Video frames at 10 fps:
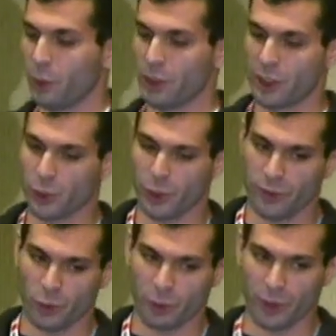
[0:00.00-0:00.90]
With Android
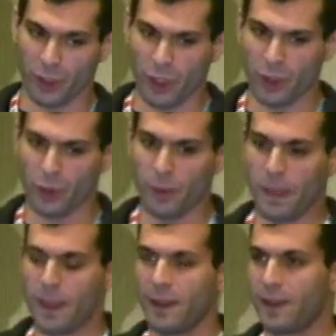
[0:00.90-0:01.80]
4.0,
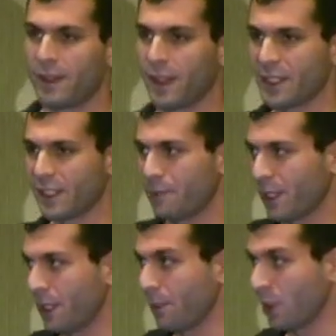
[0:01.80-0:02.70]
things have
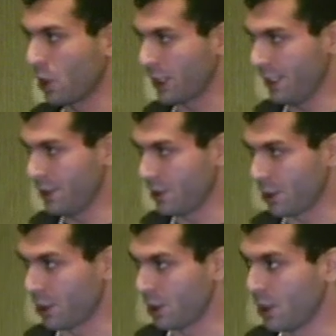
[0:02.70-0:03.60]
become a lot easier.